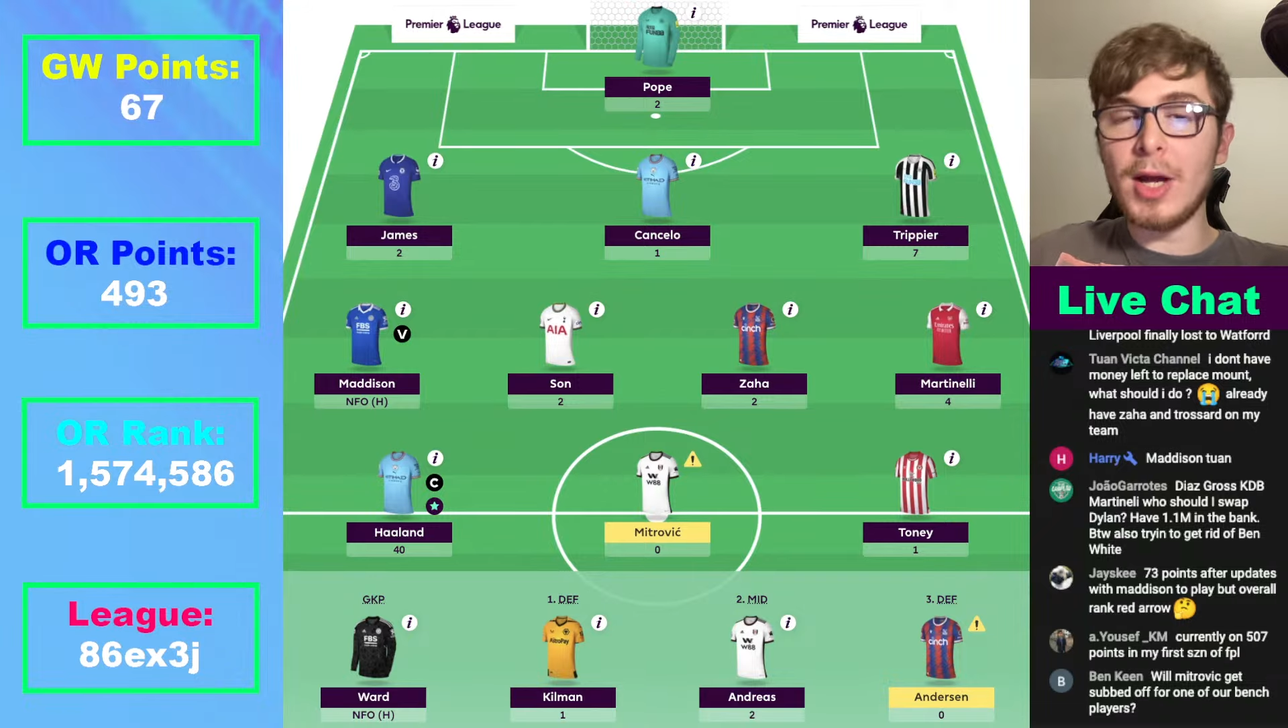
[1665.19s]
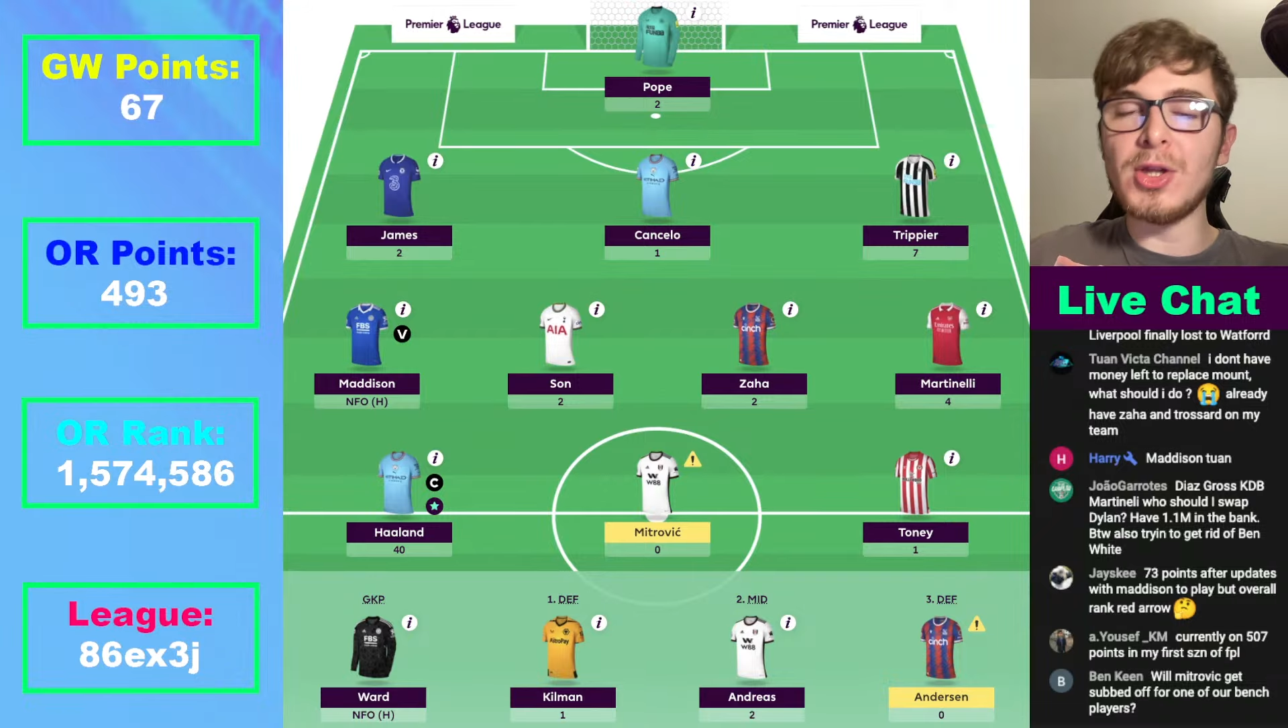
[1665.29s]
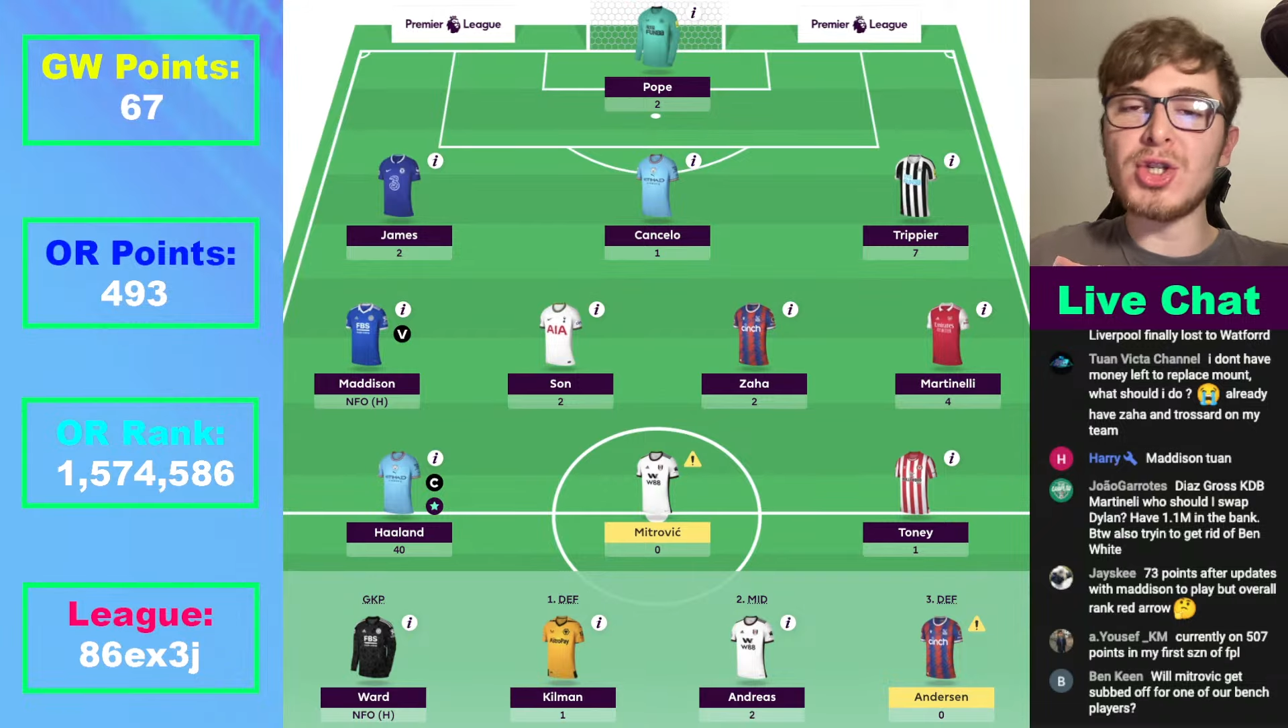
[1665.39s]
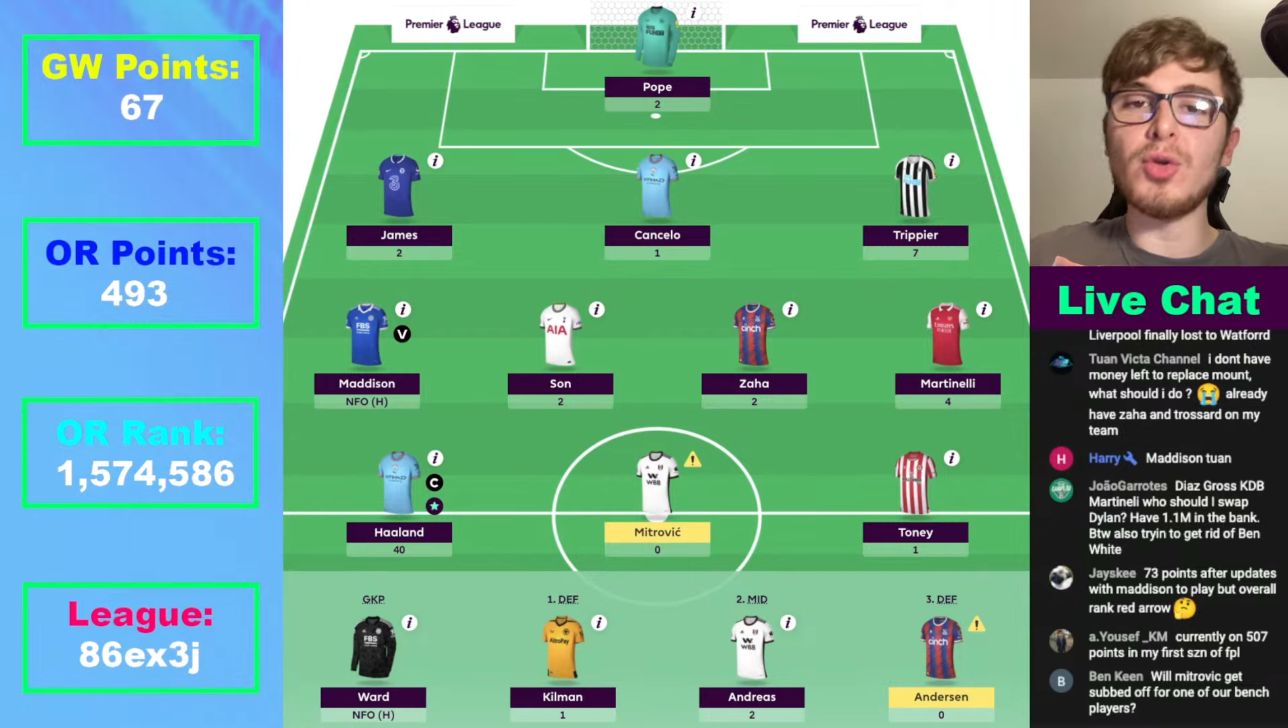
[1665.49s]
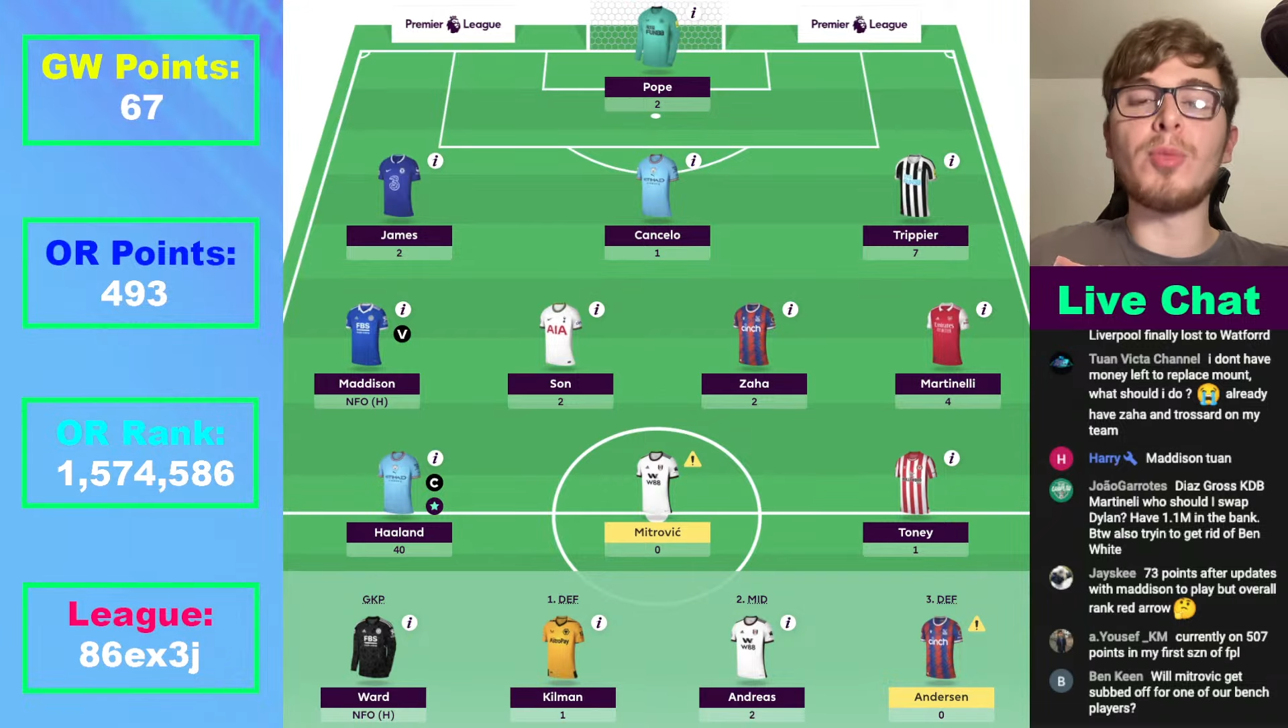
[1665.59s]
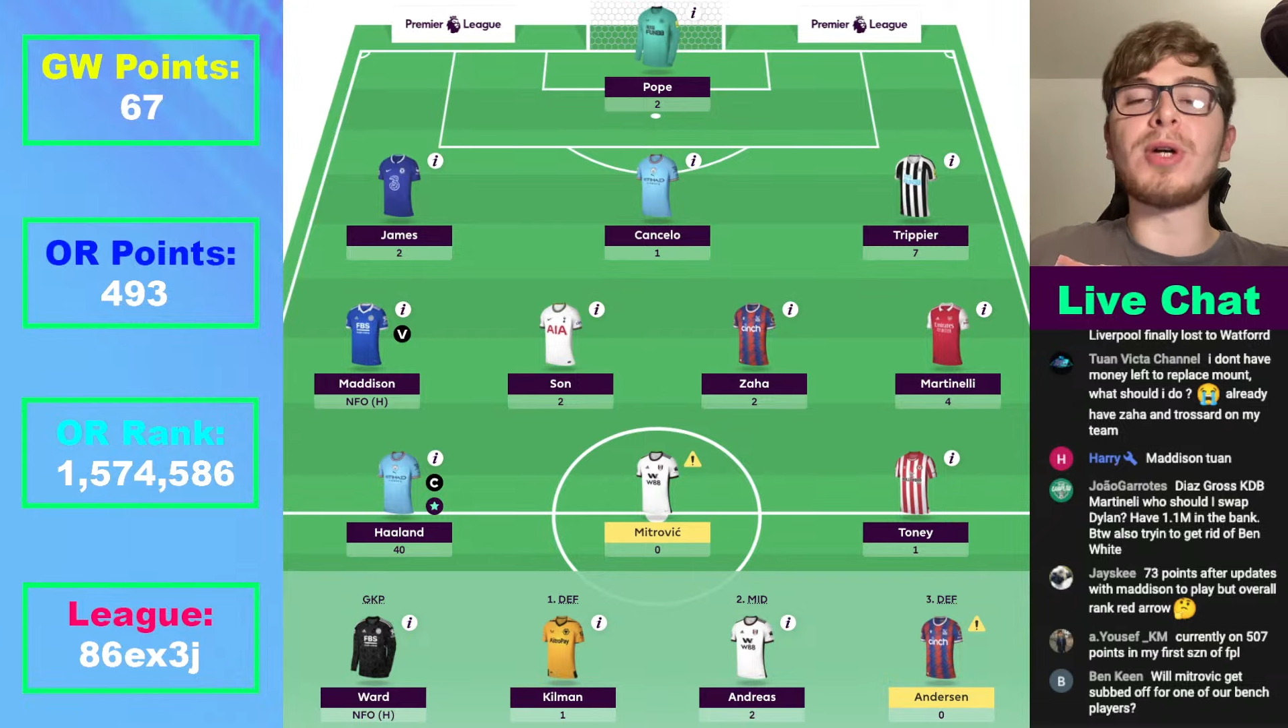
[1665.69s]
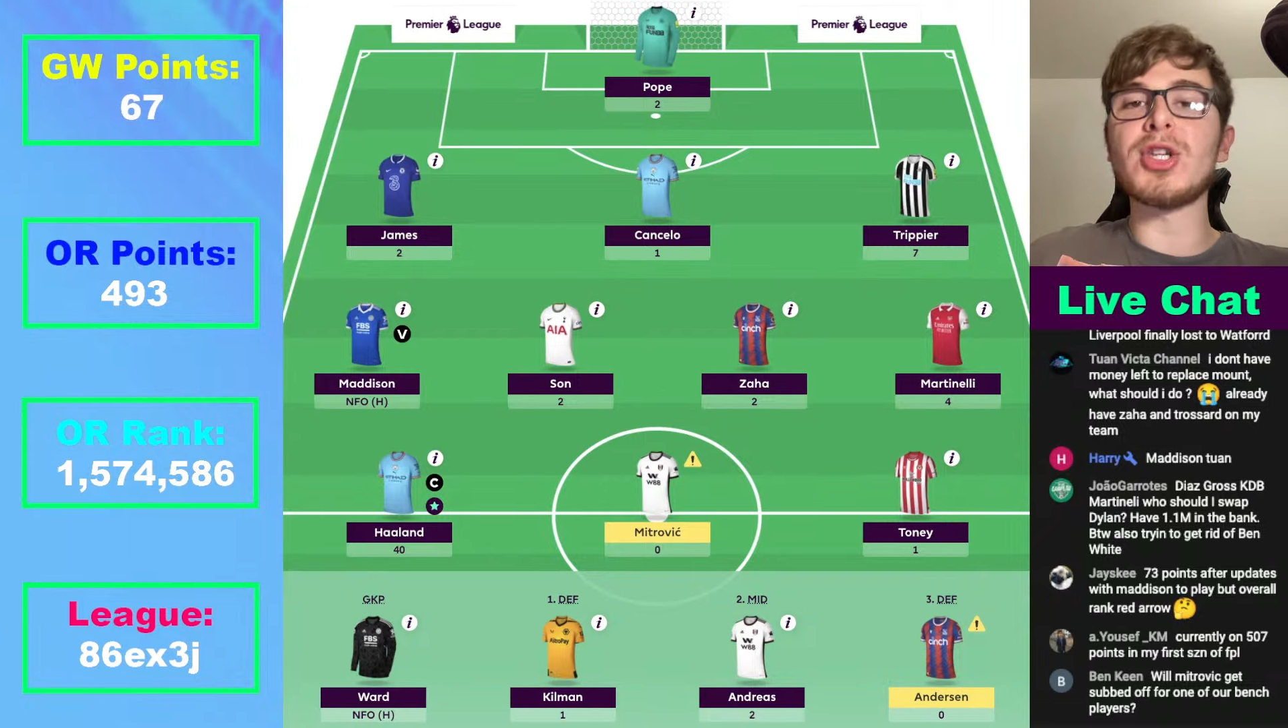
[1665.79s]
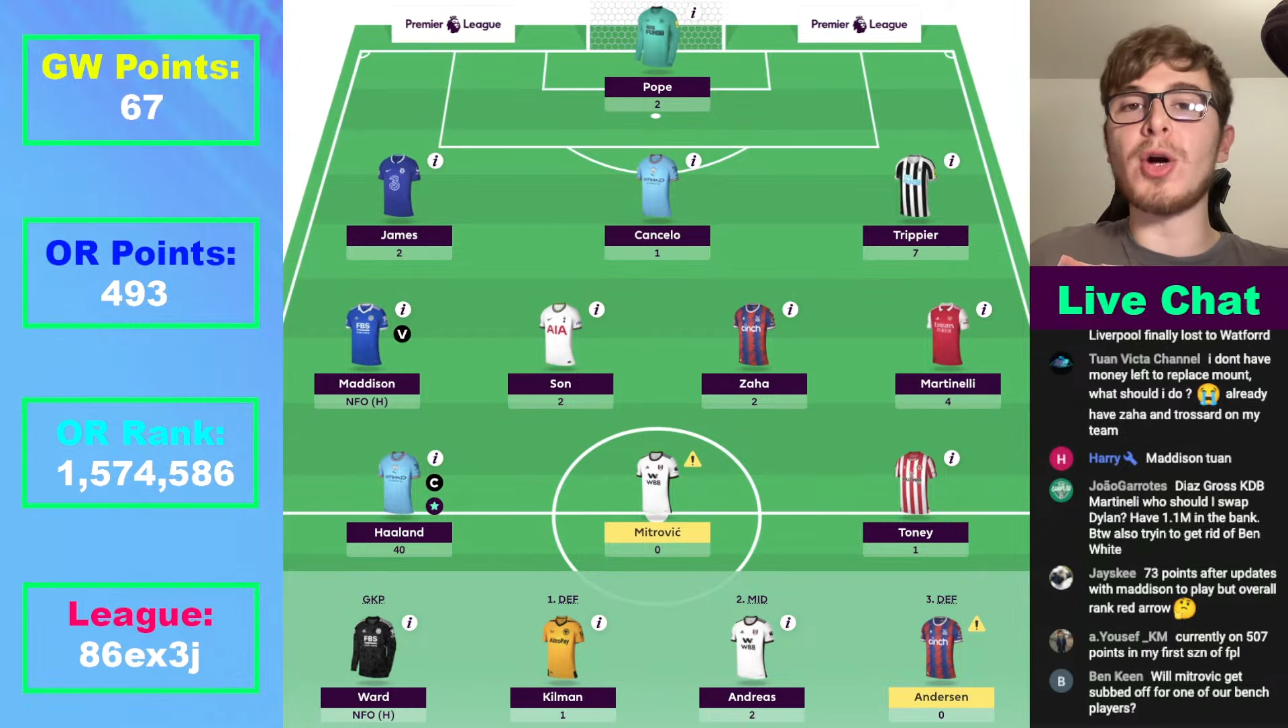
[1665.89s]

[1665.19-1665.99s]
until the press